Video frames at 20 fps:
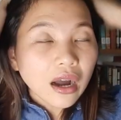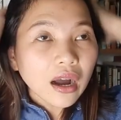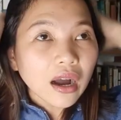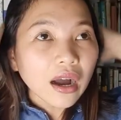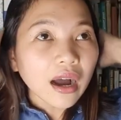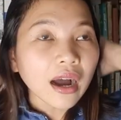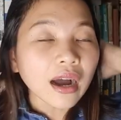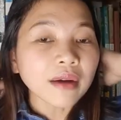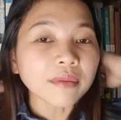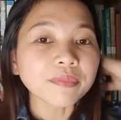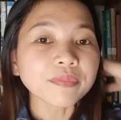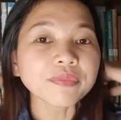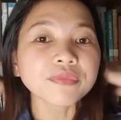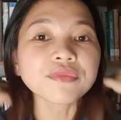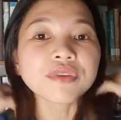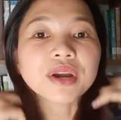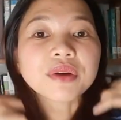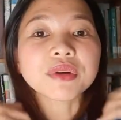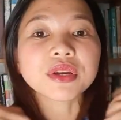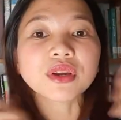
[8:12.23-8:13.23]

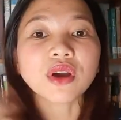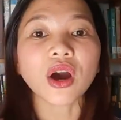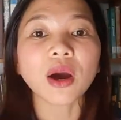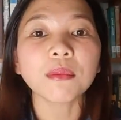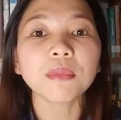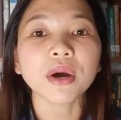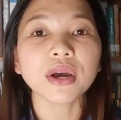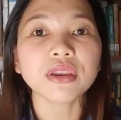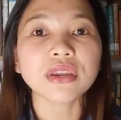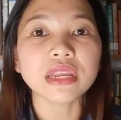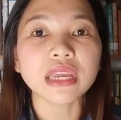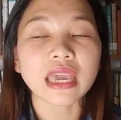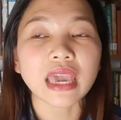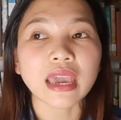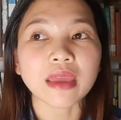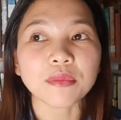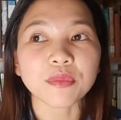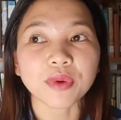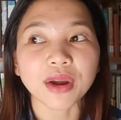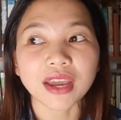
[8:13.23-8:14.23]
very common
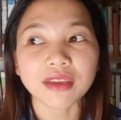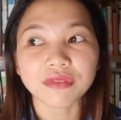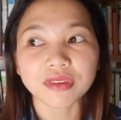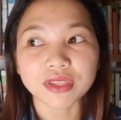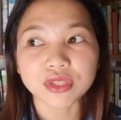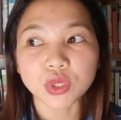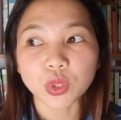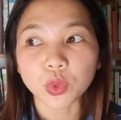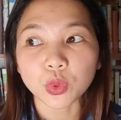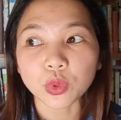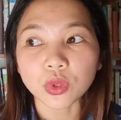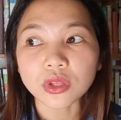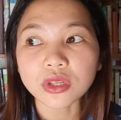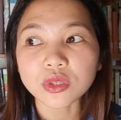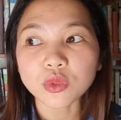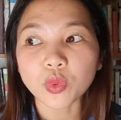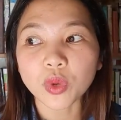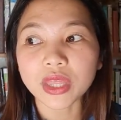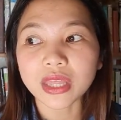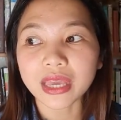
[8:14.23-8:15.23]
in private
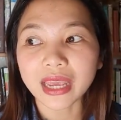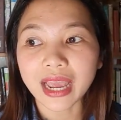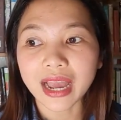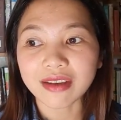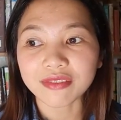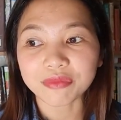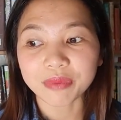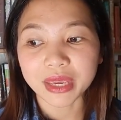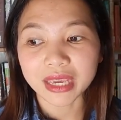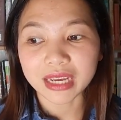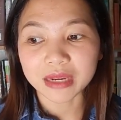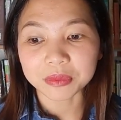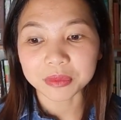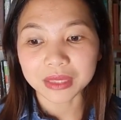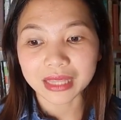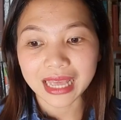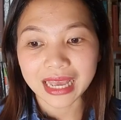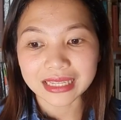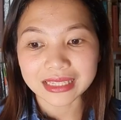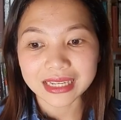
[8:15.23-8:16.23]
schools when they have makeup
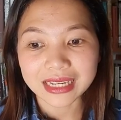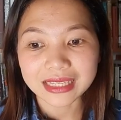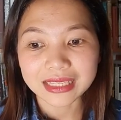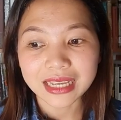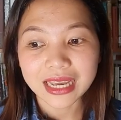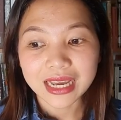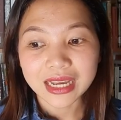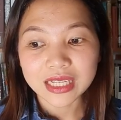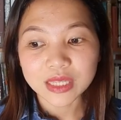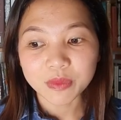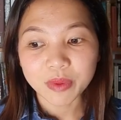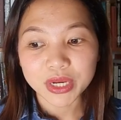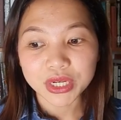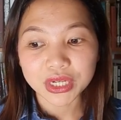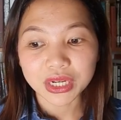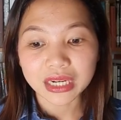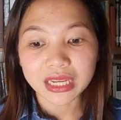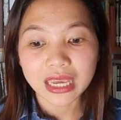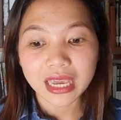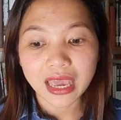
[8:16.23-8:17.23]
classes,
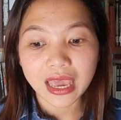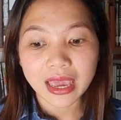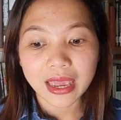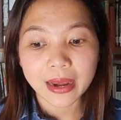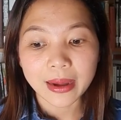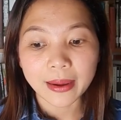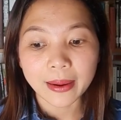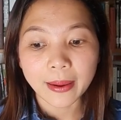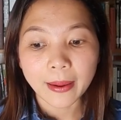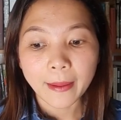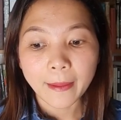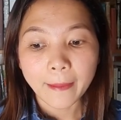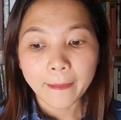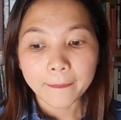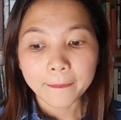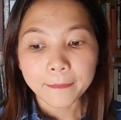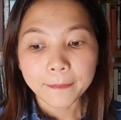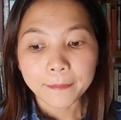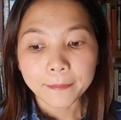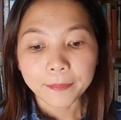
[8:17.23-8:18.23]
especially in
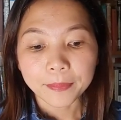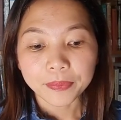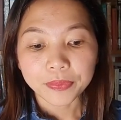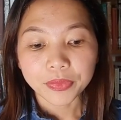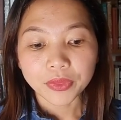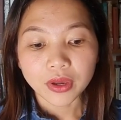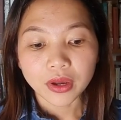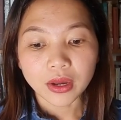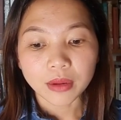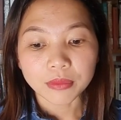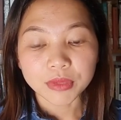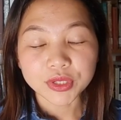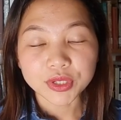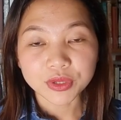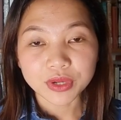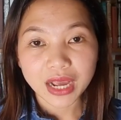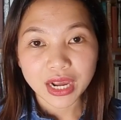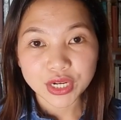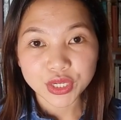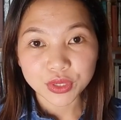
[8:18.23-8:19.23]

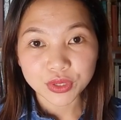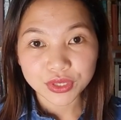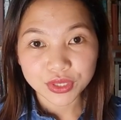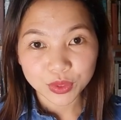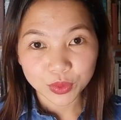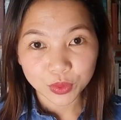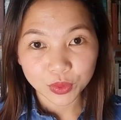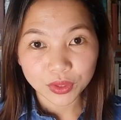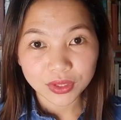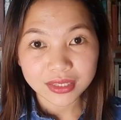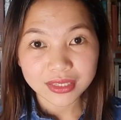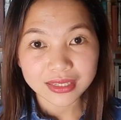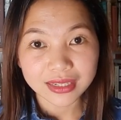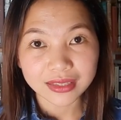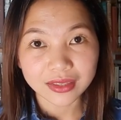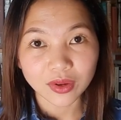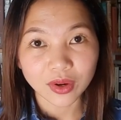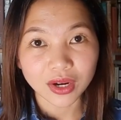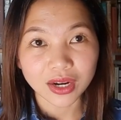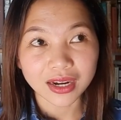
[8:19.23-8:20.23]
international schools that
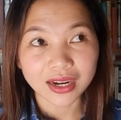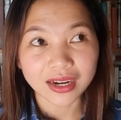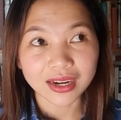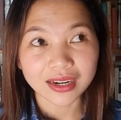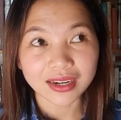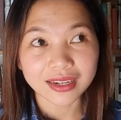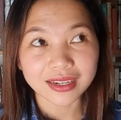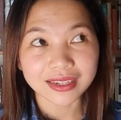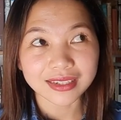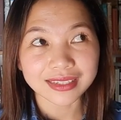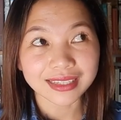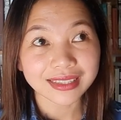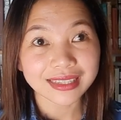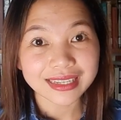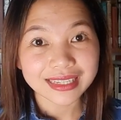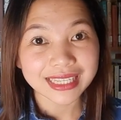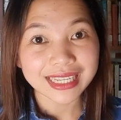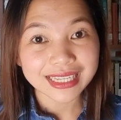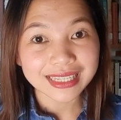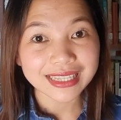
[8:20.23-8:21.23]

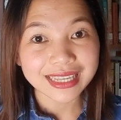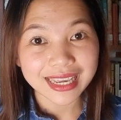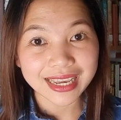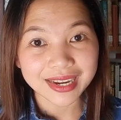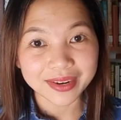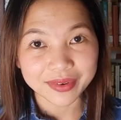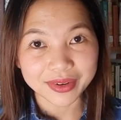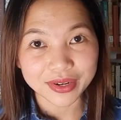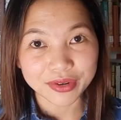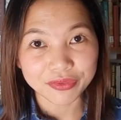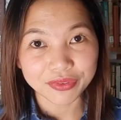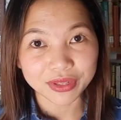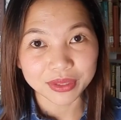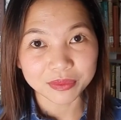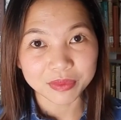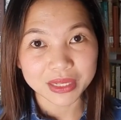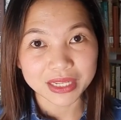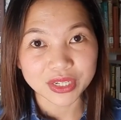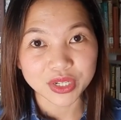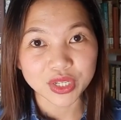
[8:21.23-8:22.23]
exist here in the
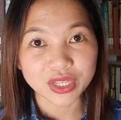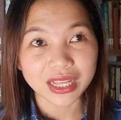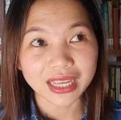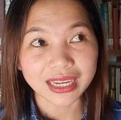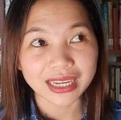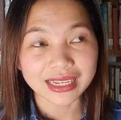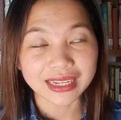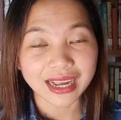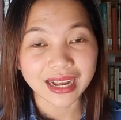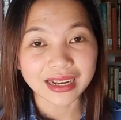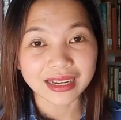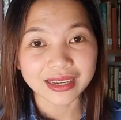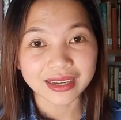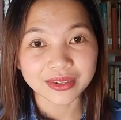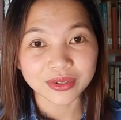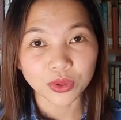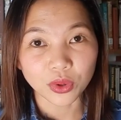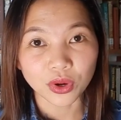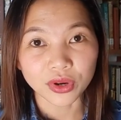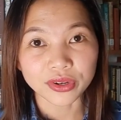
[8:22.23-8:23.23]
Philippines, just like in Cagayan
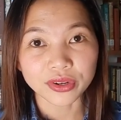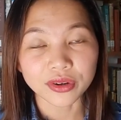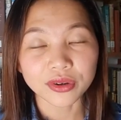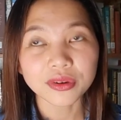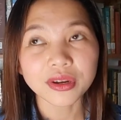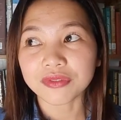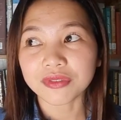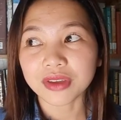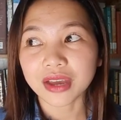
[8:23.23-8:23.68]
de Oro.